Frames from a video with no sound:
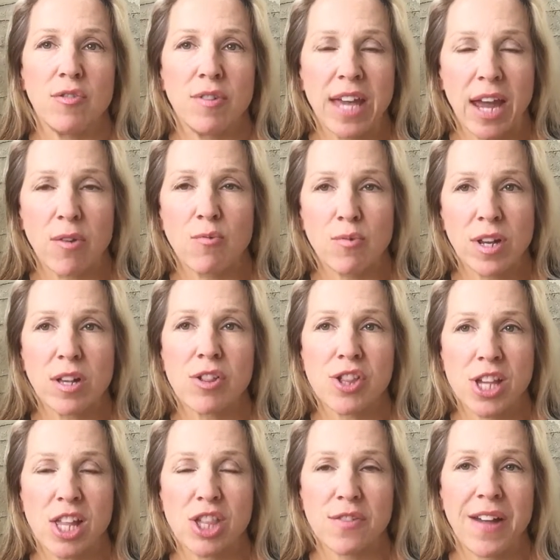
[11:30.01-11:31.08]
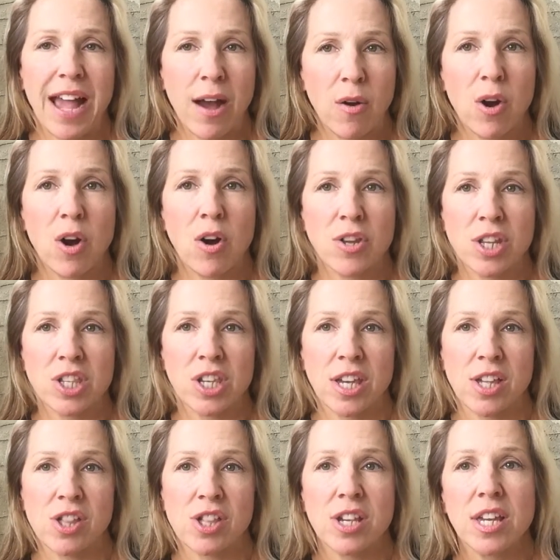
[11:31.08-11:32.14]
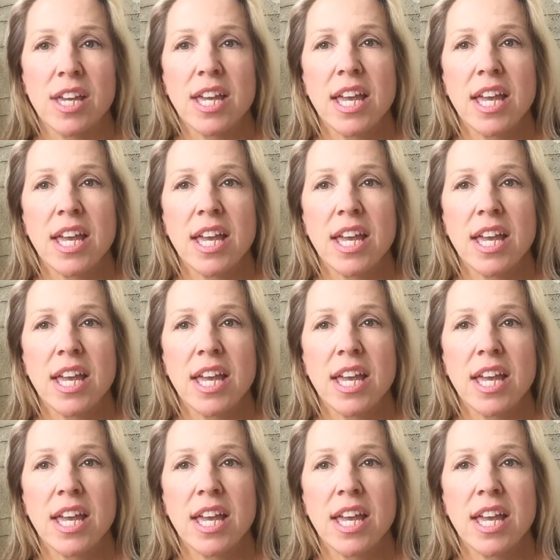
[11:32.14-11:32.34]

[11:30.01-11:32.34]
you get a real sense of how hard it is.